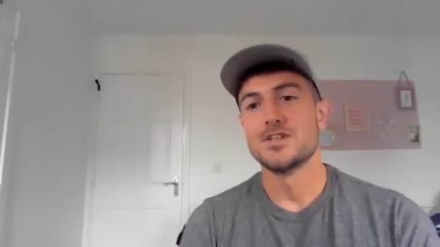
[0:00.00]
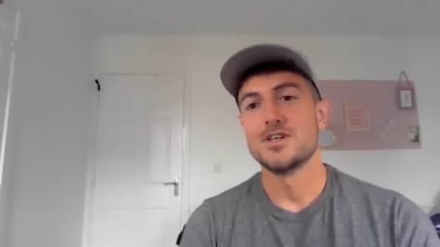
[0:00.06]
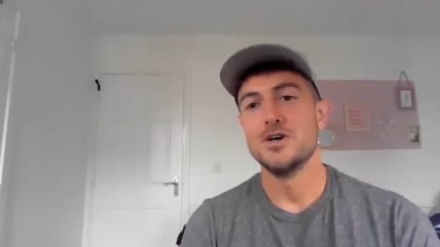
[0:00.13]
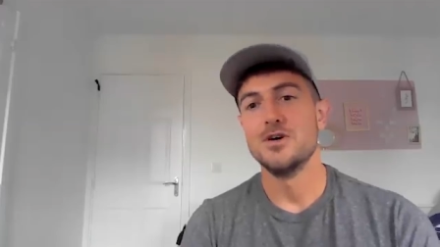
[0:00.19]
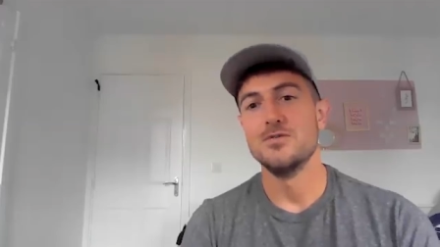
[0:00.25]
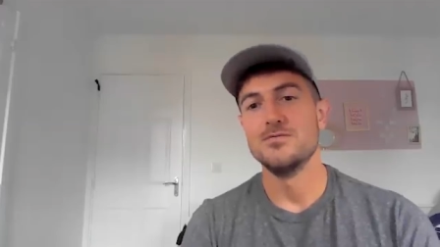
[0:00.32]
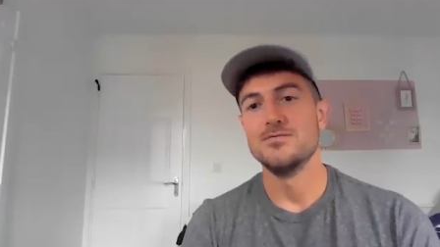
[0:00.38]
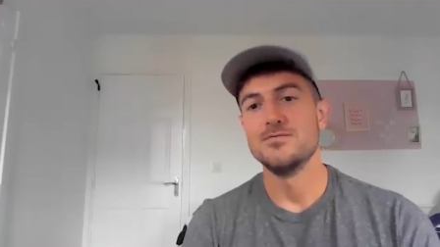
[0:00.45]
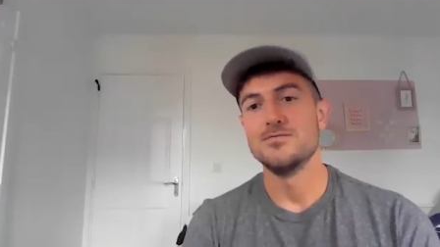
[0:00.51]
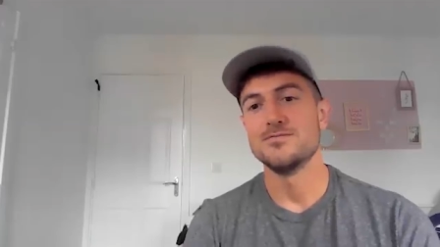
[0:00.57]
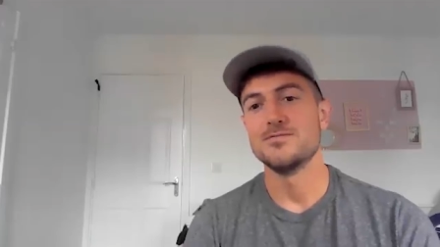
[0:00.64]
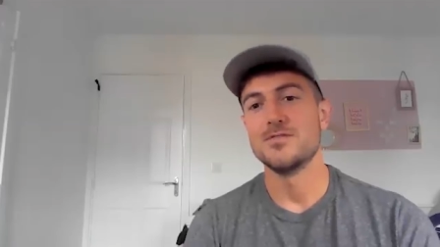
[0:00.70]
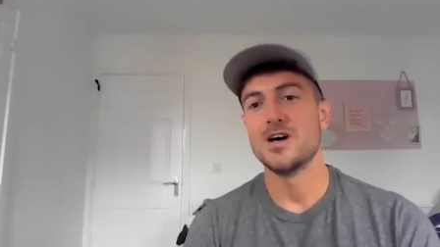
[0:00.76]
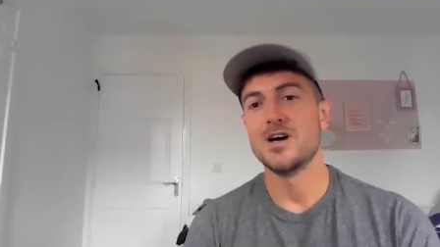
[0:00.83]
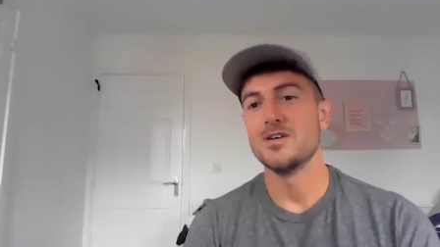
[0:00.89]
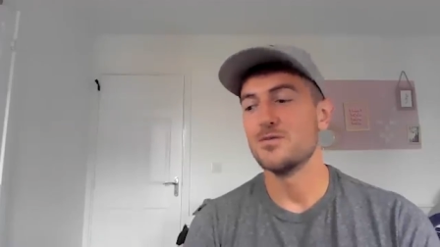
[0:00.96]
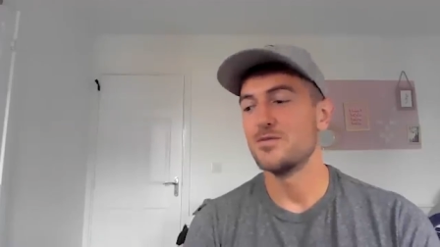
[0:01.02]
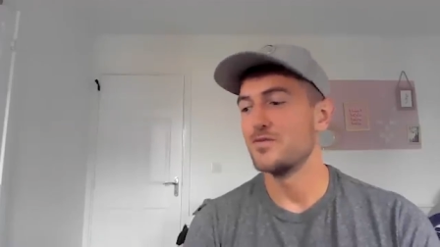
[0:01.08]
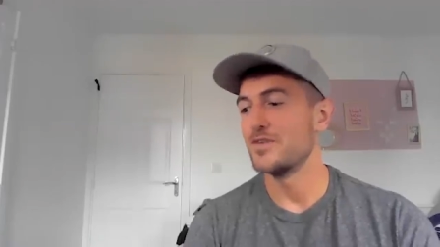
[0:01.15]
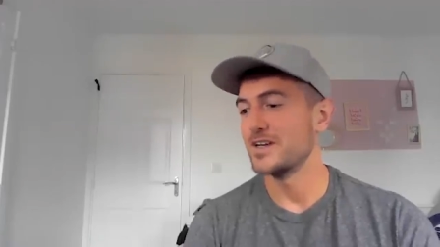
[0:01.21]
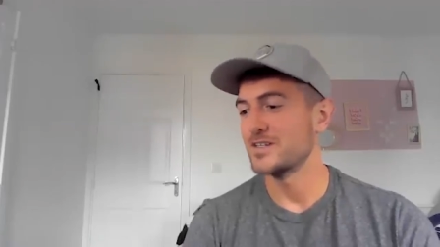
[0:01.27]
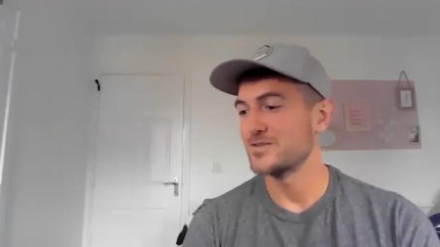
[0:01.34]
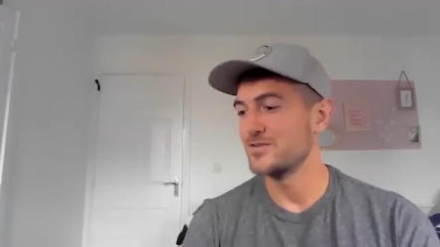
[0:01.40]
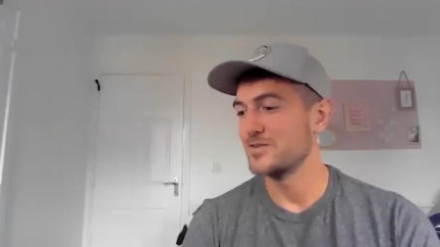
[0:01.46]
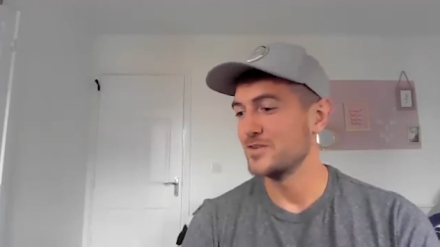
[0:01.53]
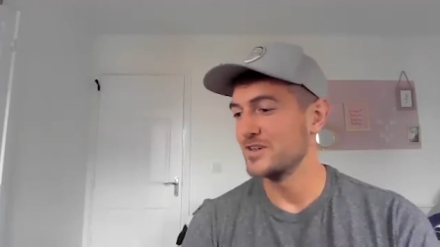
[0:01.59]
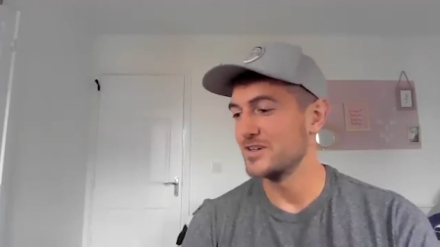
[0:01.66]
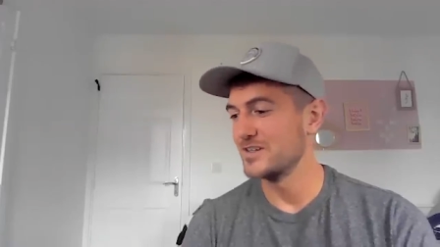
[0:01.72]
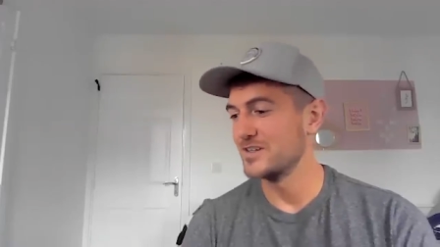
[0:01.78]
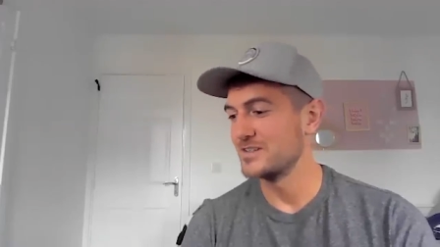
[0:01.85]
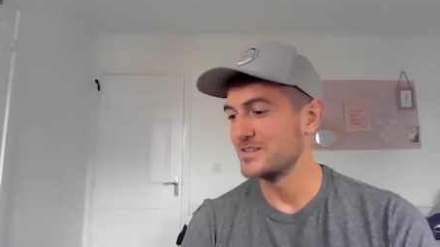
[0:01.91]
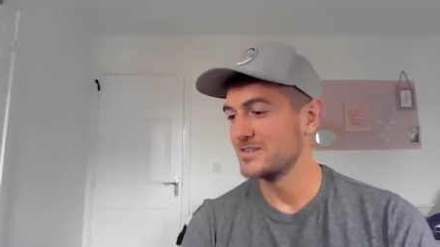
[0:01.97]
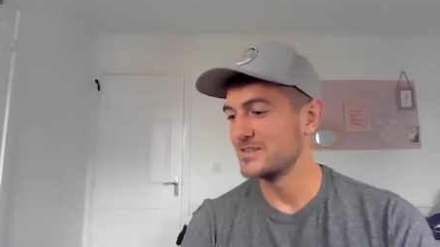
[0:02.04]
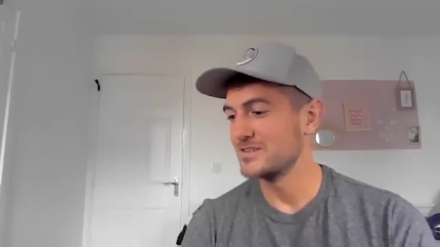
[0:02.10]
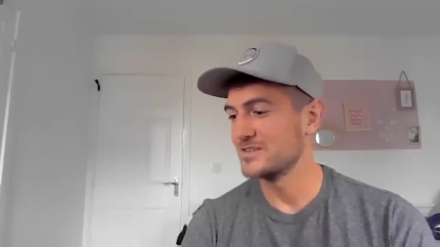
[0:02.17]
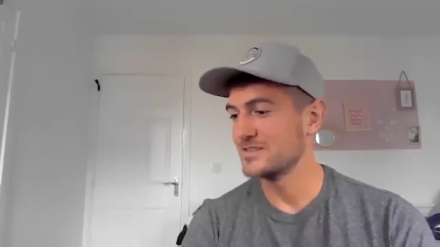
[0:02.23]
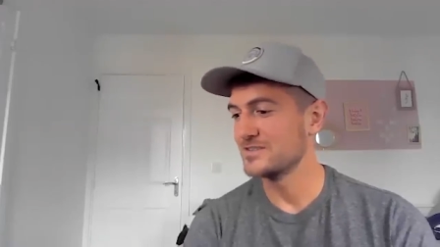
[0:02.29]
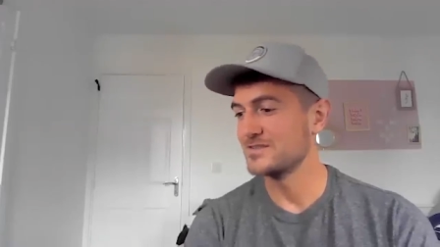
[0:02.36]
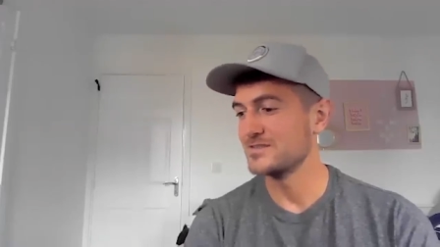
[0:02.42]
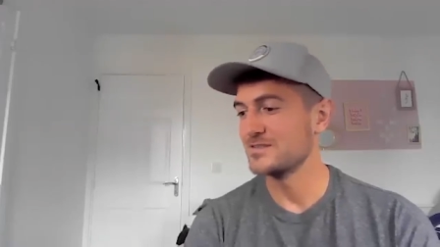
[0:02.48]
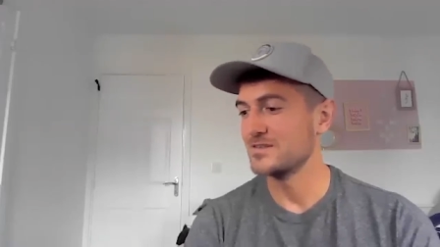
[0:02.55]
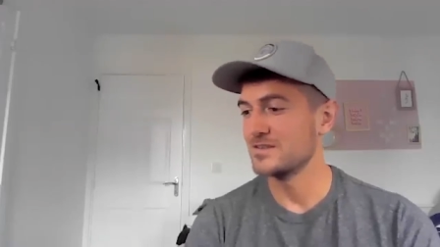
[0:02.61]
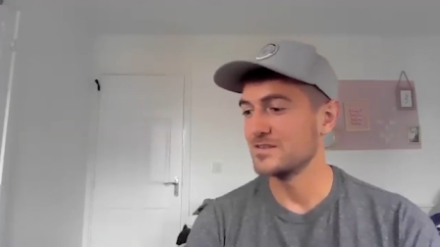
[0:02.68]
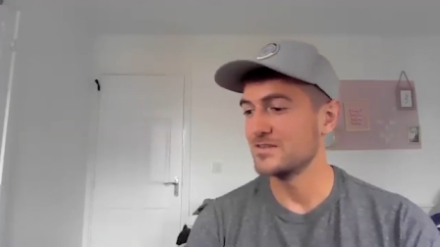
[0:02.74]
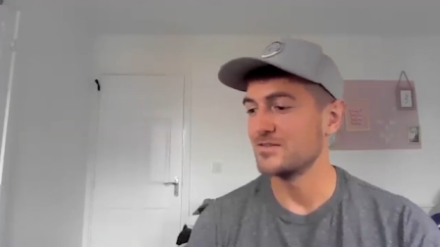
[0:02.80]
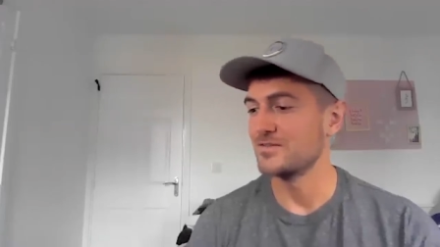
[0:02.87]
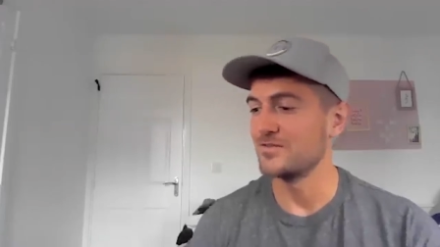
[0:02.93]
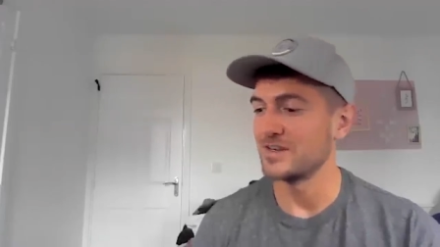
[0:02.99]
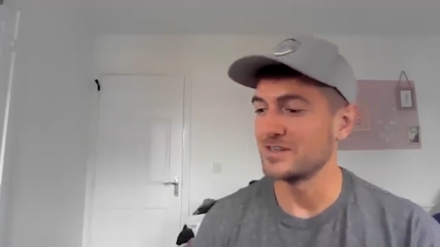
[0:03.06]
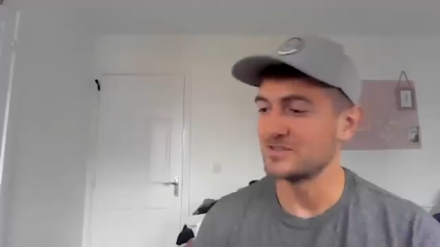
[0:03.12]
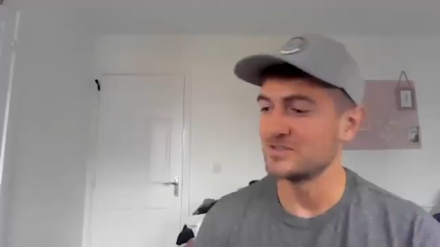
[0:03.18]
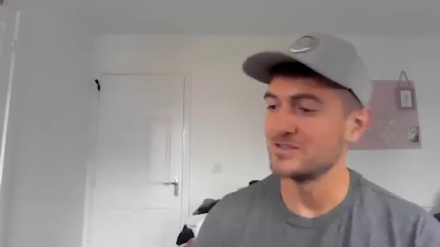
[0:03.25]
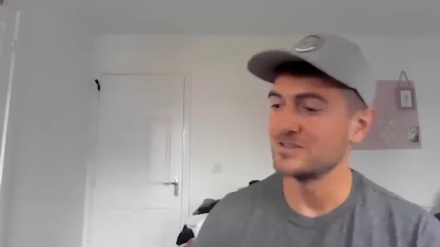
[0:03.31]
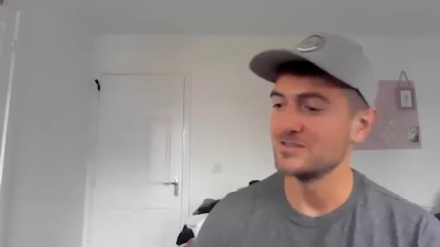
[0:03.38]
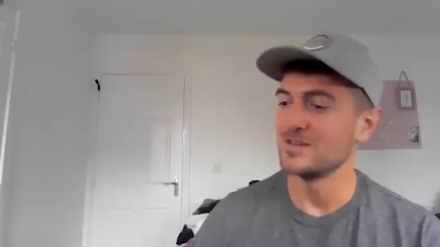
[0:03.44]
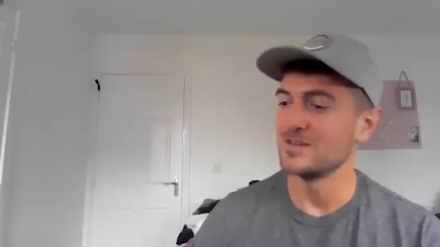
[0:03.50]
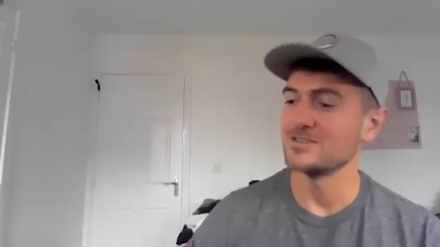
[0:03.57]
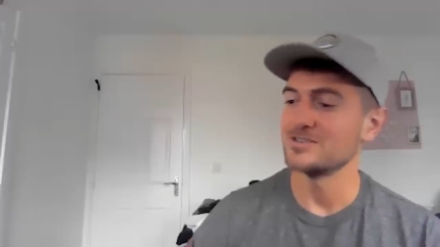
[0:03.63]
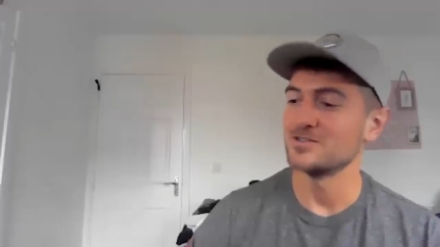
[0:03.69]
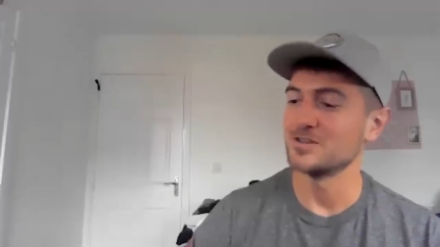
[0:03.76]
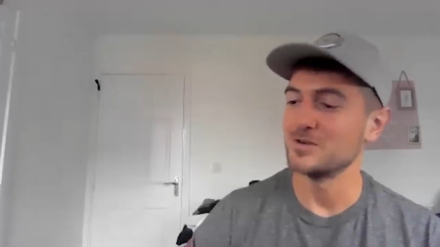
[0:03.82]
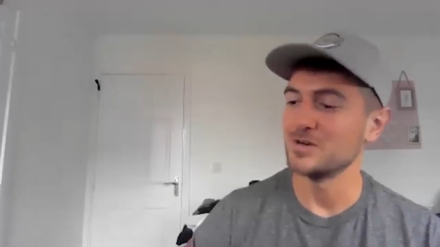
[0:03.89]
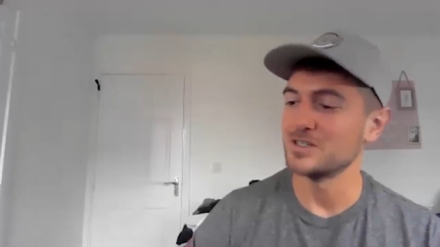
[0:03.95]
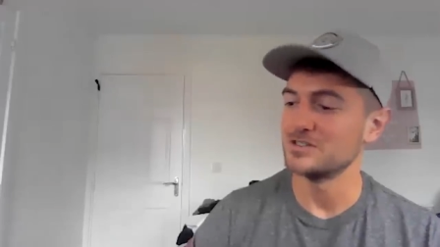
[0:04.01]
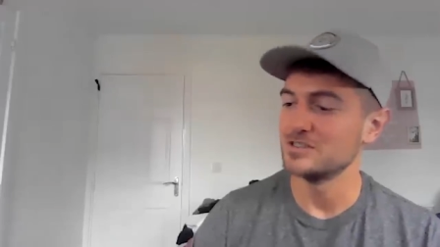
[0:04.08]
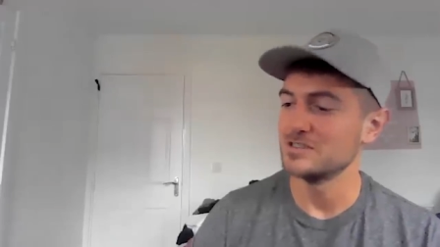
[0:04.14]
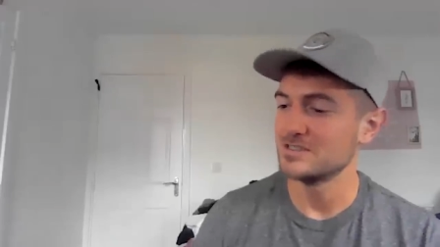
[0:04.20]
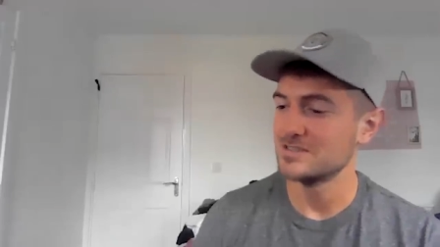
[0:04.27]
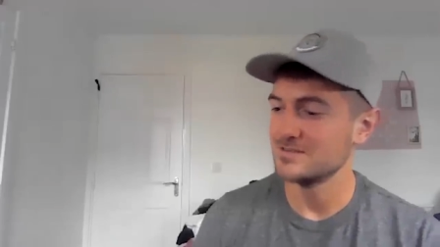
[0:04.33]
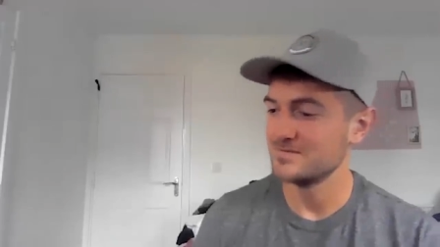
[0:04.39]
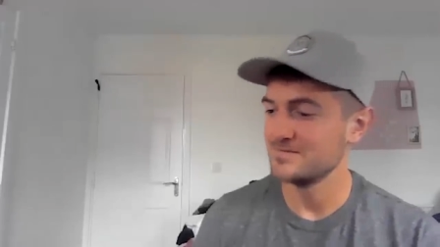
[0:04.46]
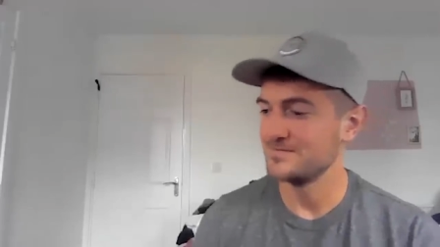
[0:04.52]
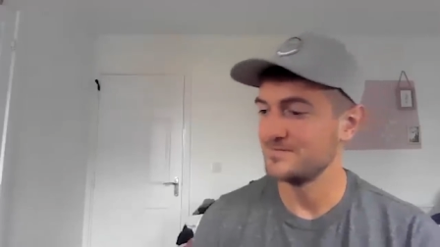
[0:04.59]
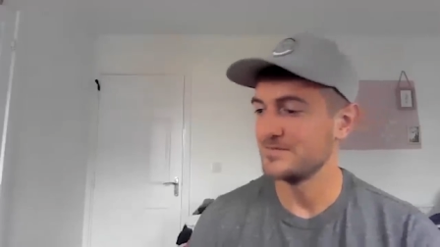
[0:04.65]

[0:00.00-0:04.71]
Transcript: Cool. Right. Well, thanks for answering the questions.